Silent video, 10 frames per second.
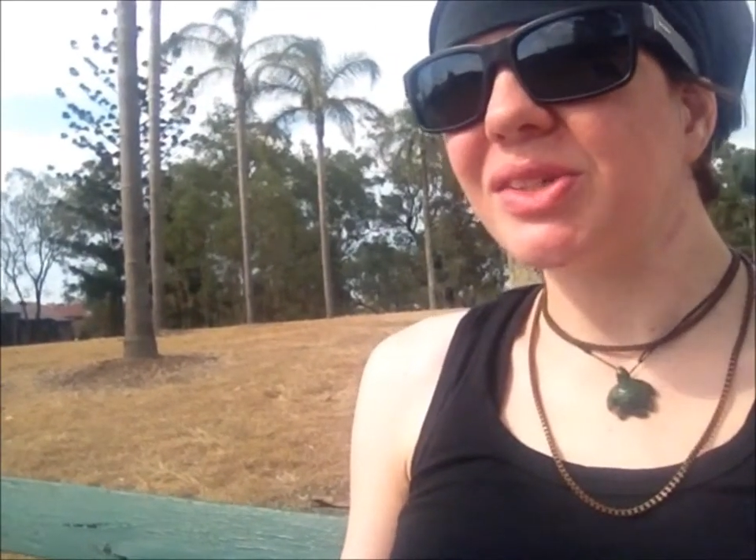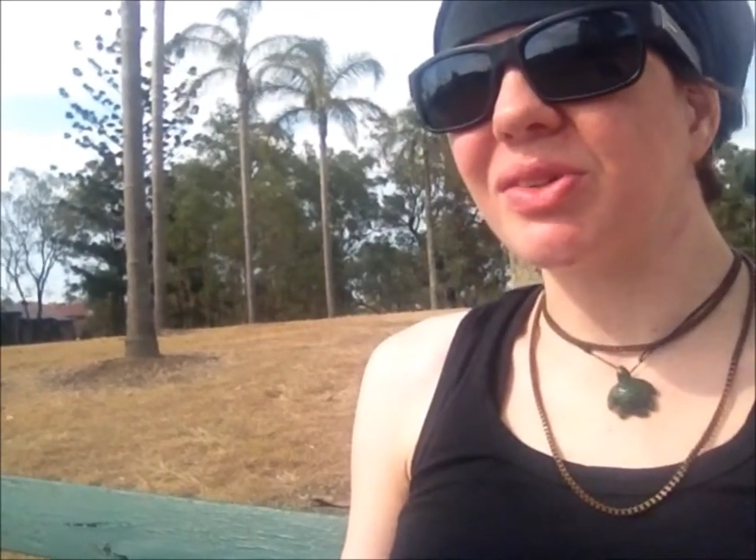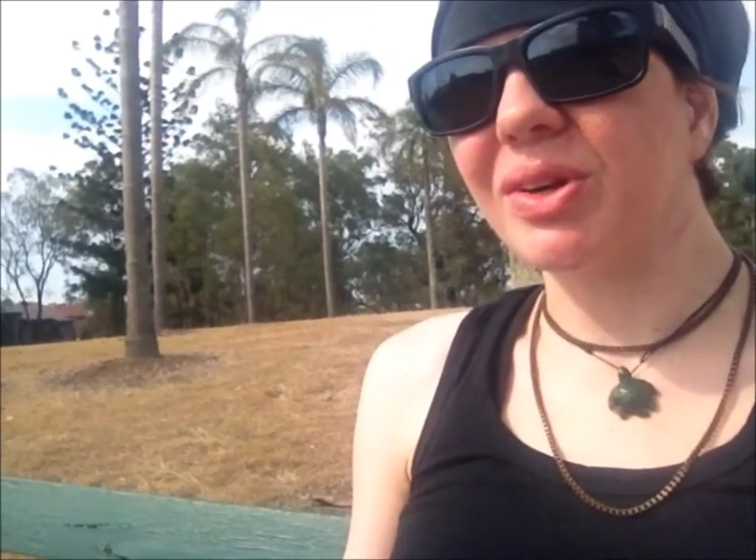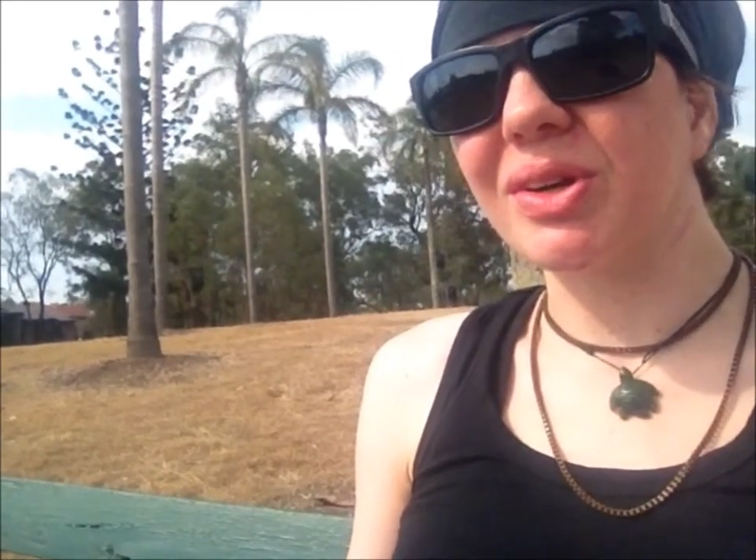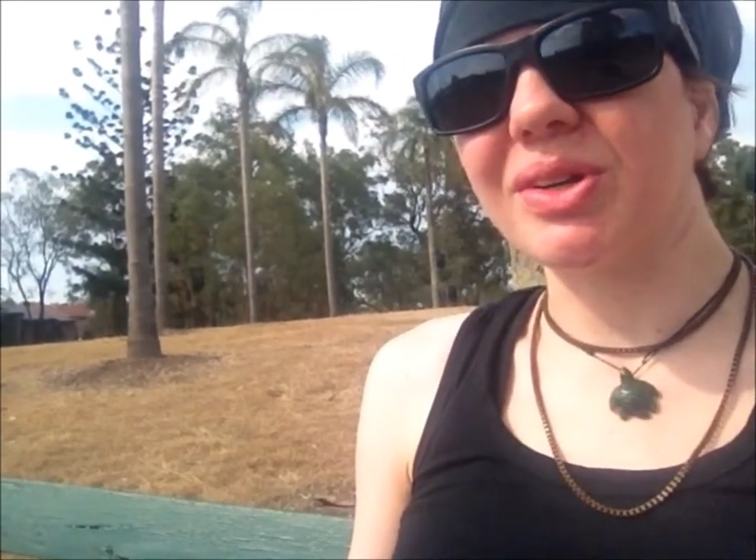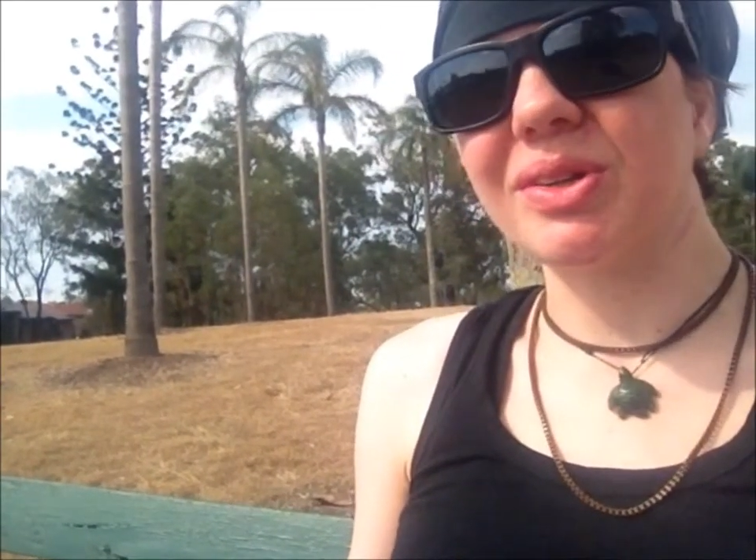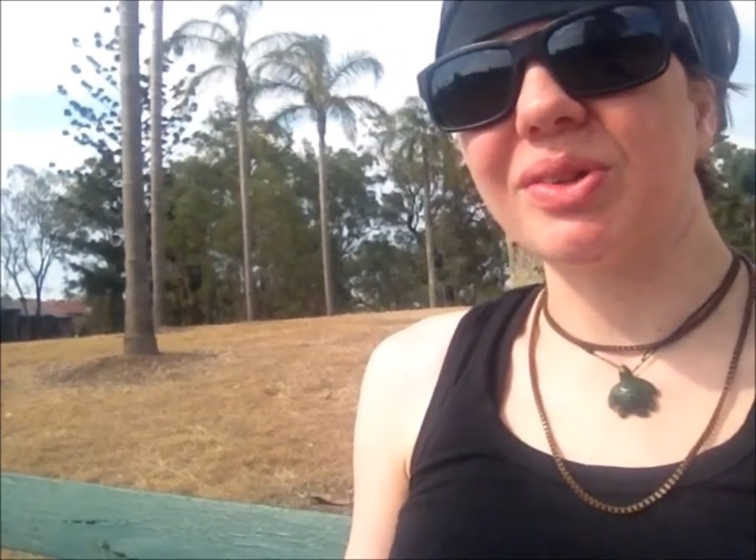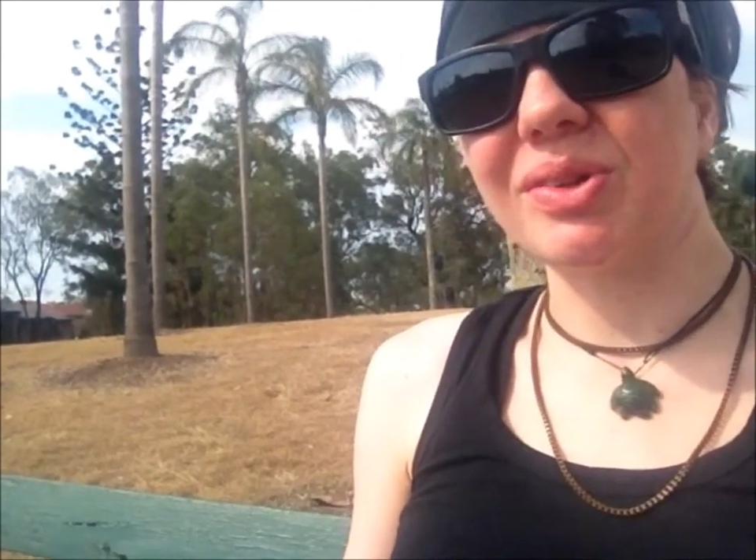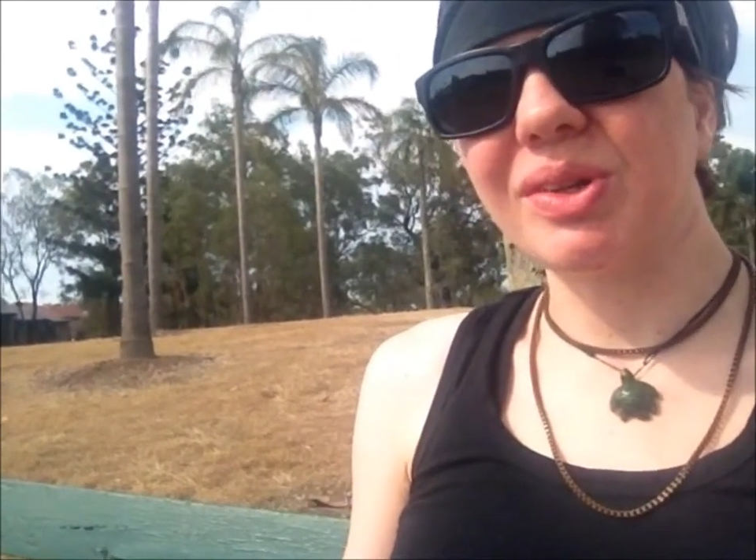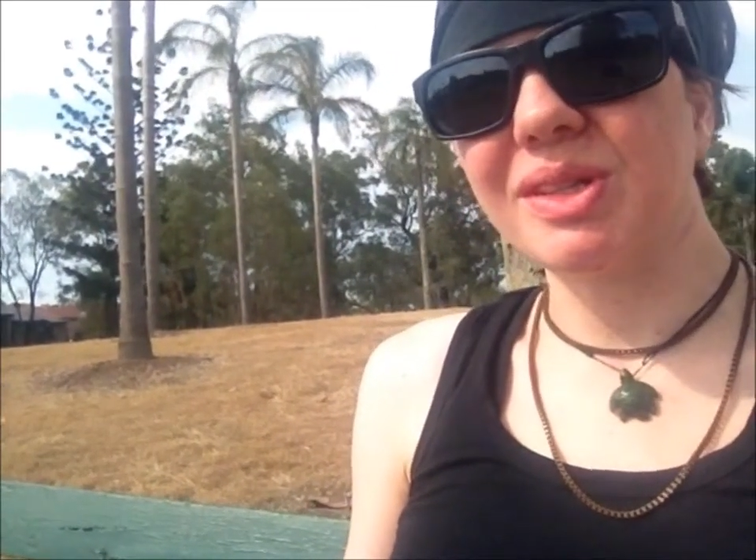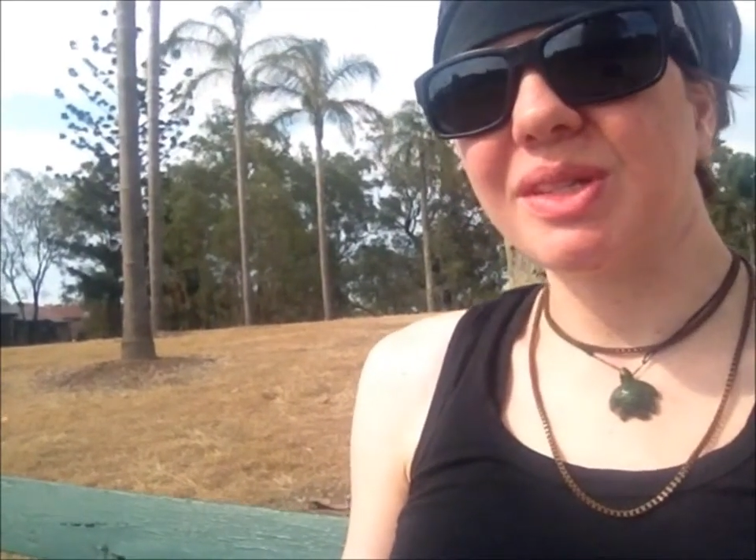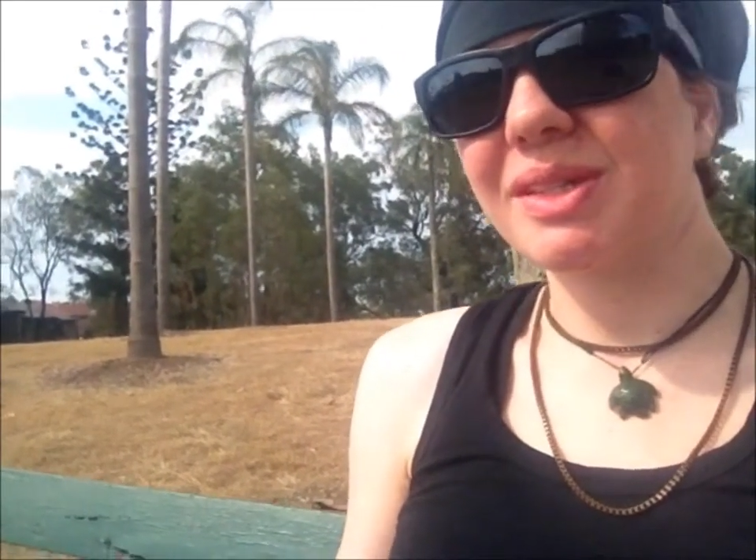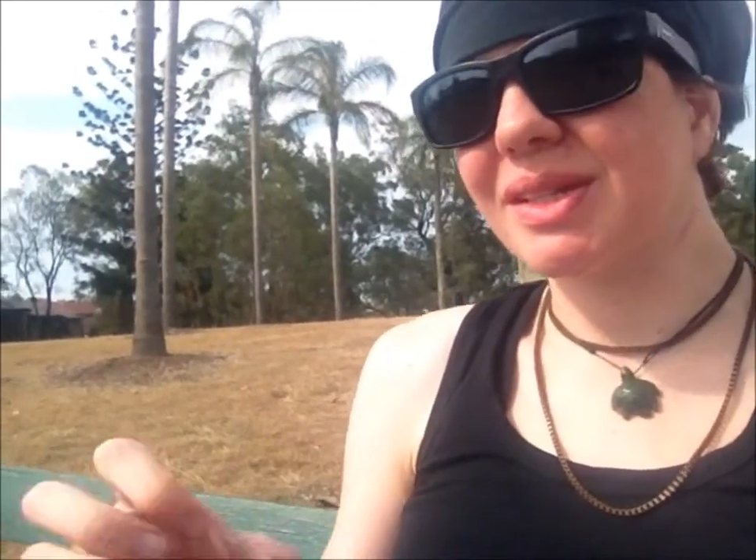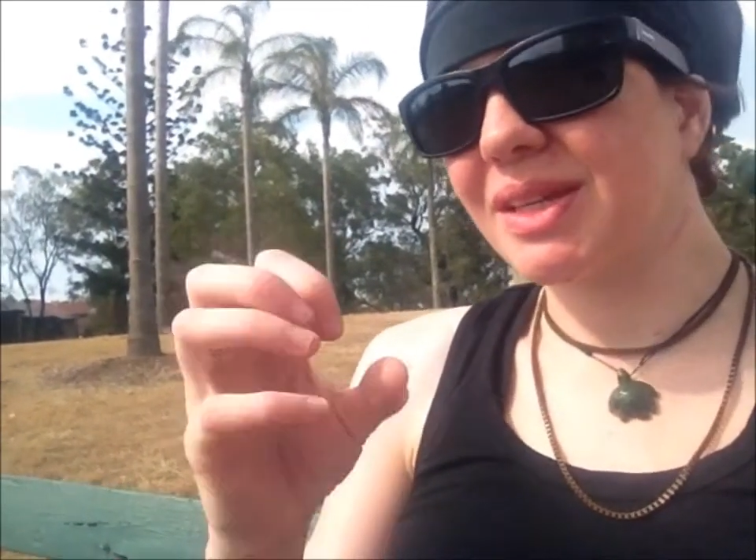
to grow lots,